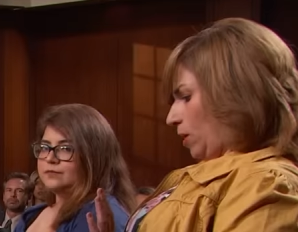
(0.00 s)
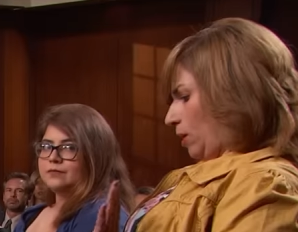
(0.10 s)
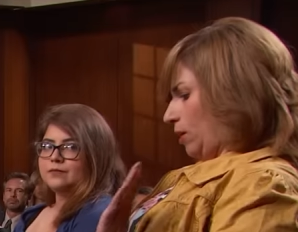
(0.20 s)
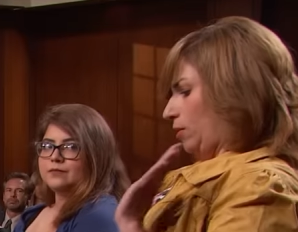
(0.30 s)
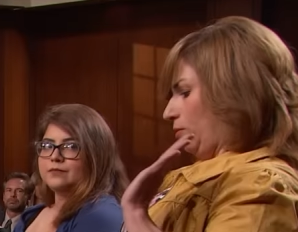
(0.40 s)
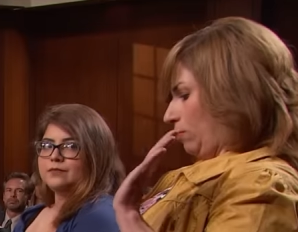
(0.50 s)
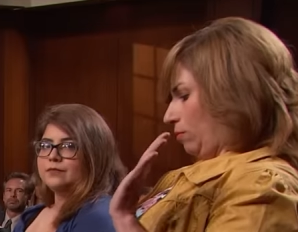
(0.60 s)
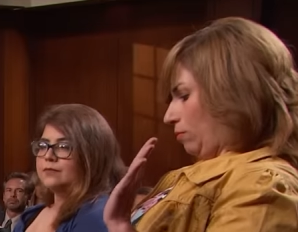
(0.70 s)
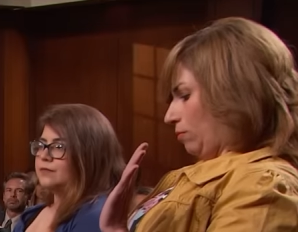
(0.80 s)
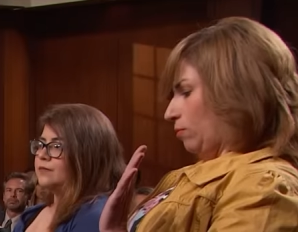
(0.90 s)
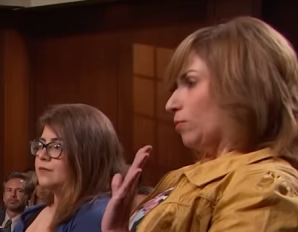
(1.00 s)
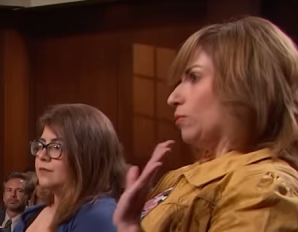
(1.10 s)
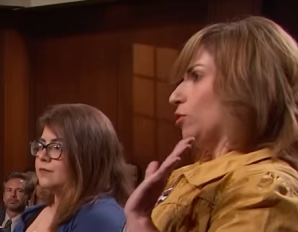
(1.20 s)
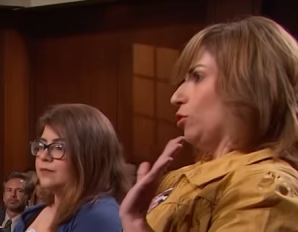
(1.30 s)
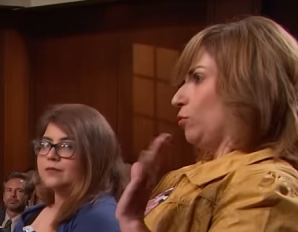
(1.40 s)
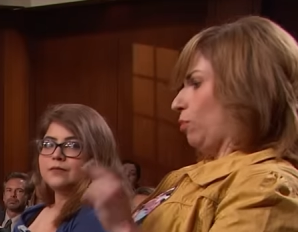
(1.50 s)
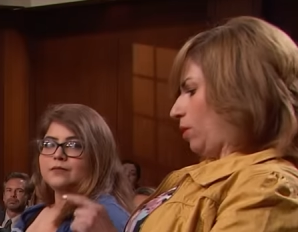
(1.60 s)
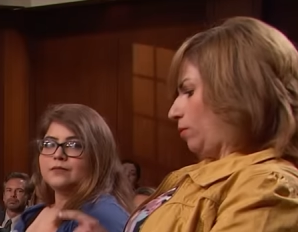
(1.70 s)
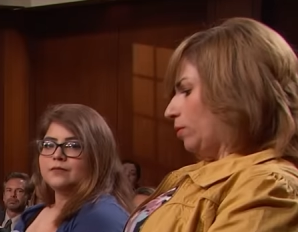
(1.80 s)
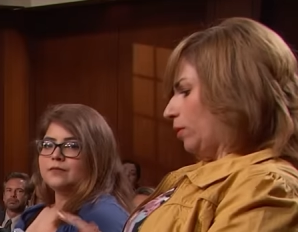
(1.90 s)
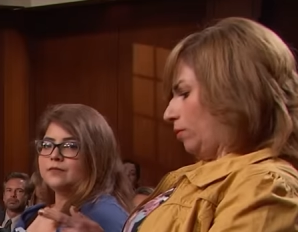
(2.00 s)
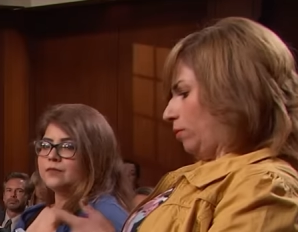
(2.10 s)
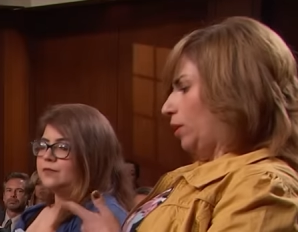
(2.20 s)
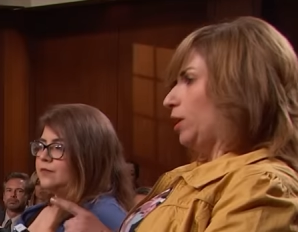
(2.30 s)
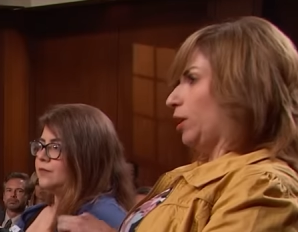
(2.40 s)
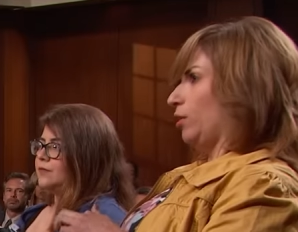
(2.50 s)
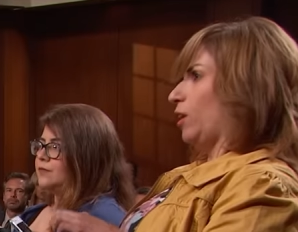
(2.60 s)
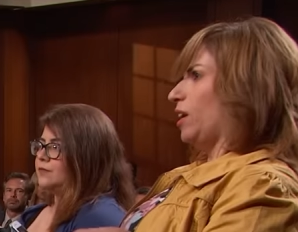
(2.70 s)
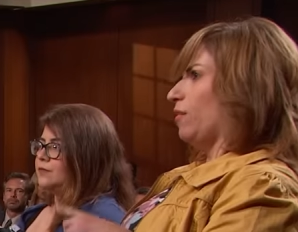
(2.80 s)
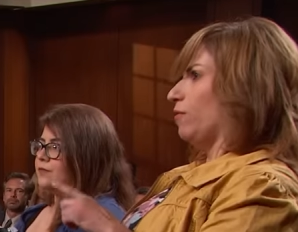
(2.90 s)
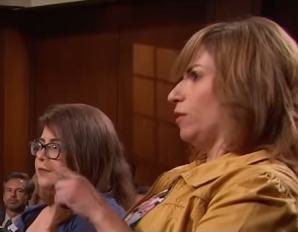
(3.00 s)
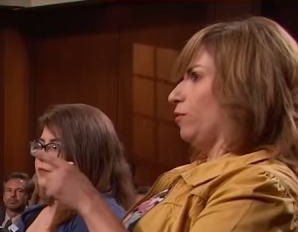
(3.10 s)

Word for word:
Speaker 1: I do in here. I have the